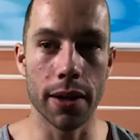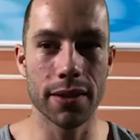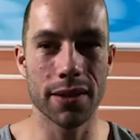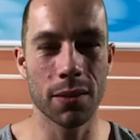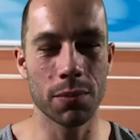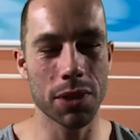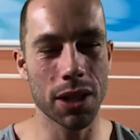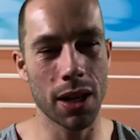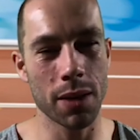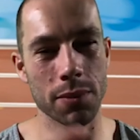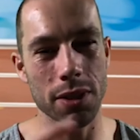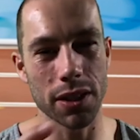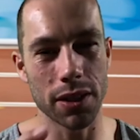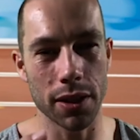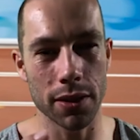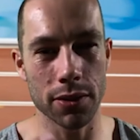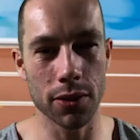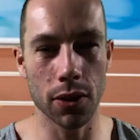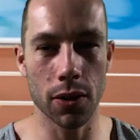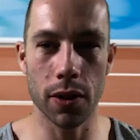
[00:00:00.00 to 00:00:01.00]
Sometimes it
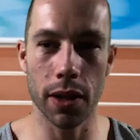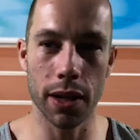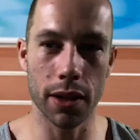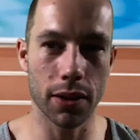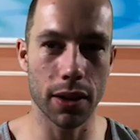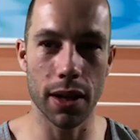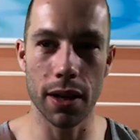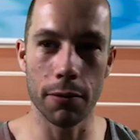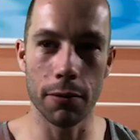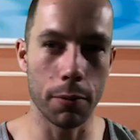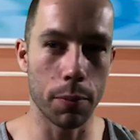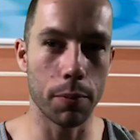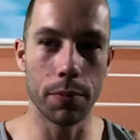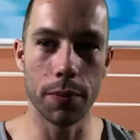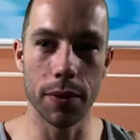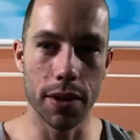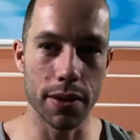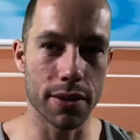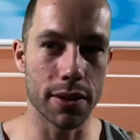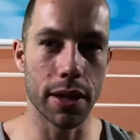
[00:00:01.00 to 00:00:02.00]
does look like they have
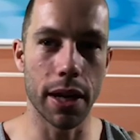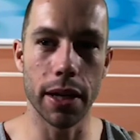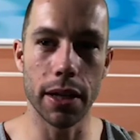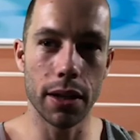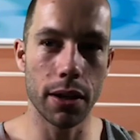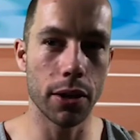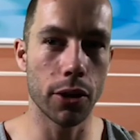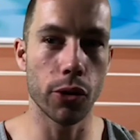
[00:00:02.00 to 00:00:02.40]
this 90